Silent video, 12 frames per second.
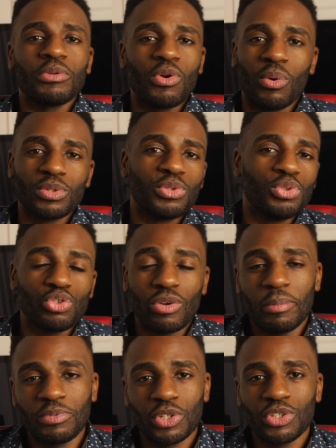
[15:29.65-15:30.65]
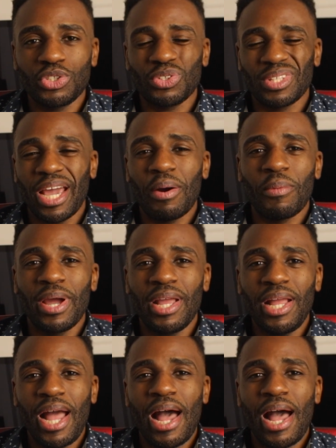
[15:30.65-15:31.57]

going through scriptures, so that way